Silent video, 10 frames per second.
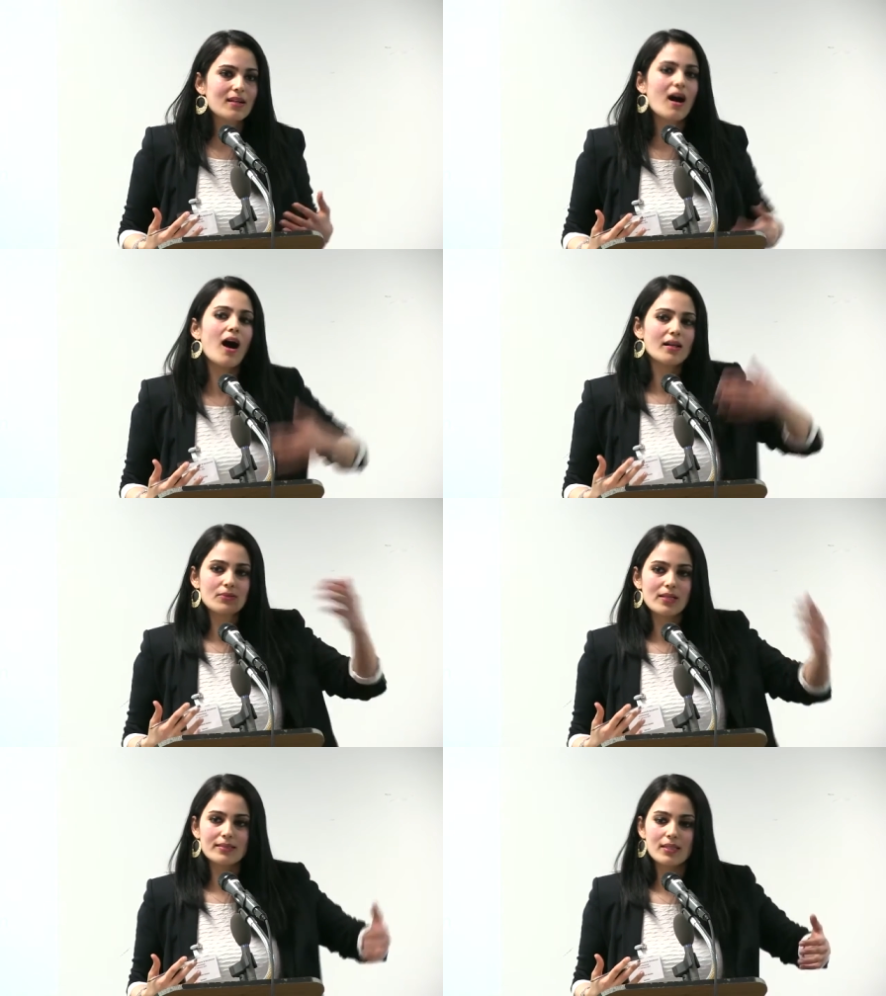
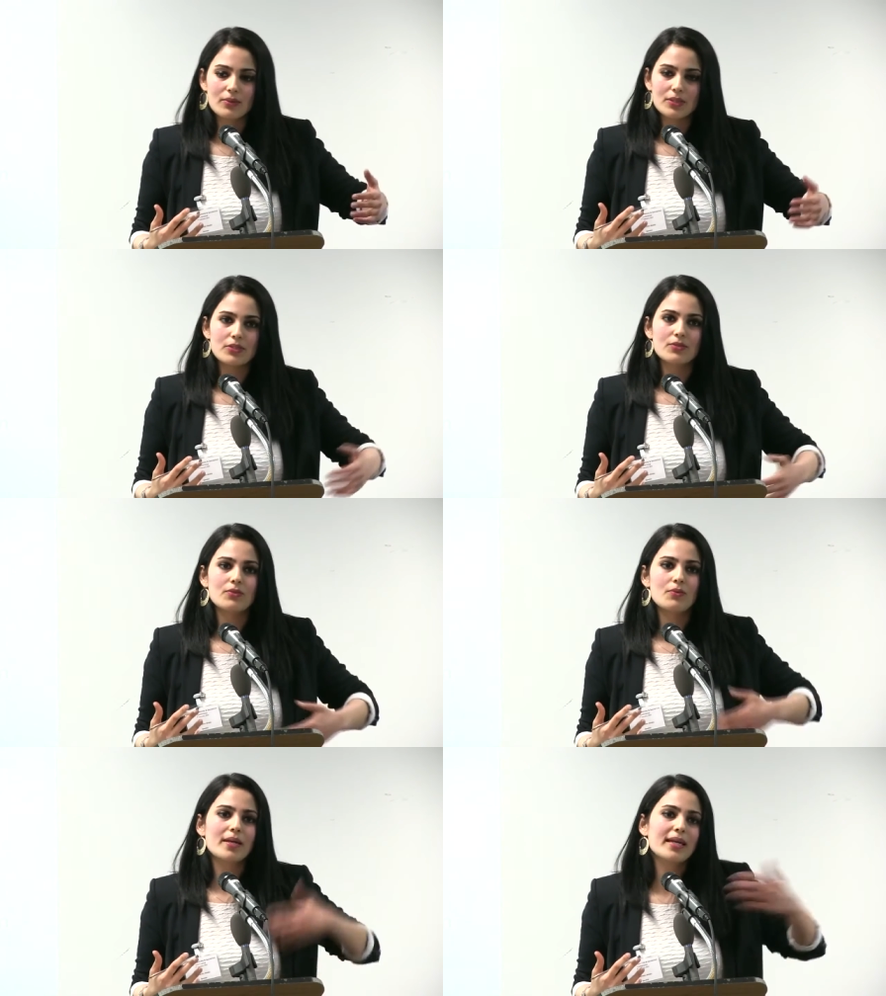God will deal with
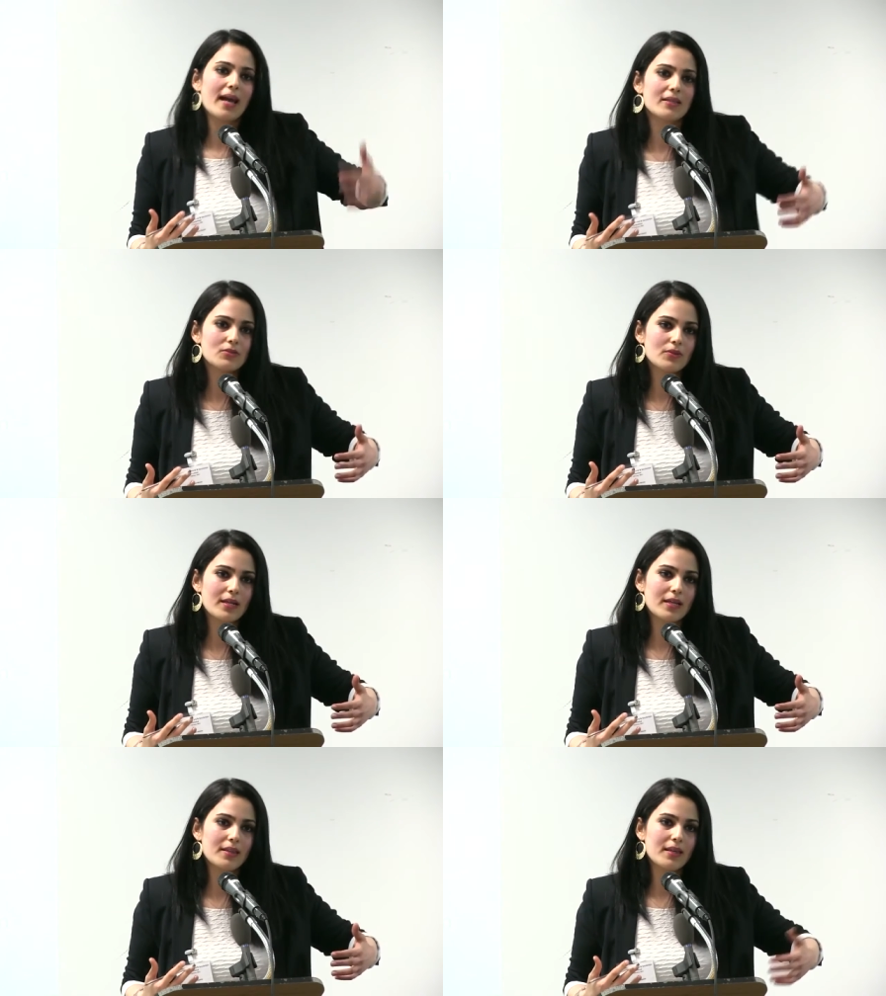you, we can't do
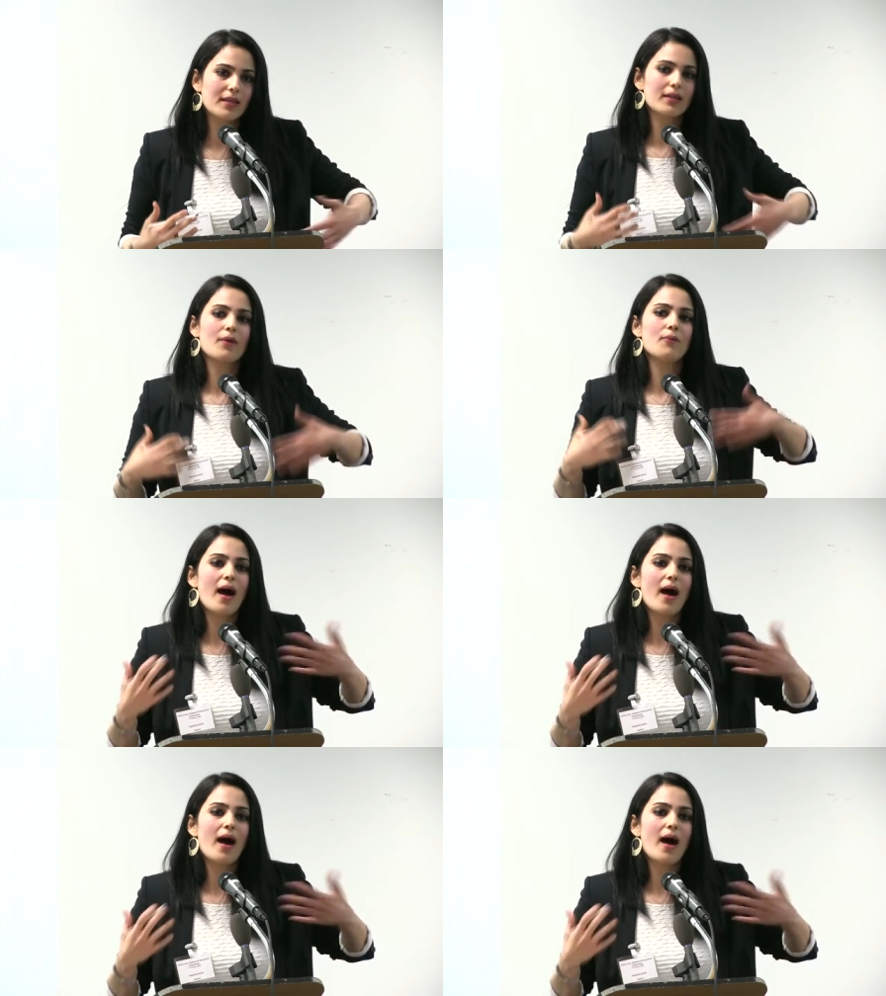anything,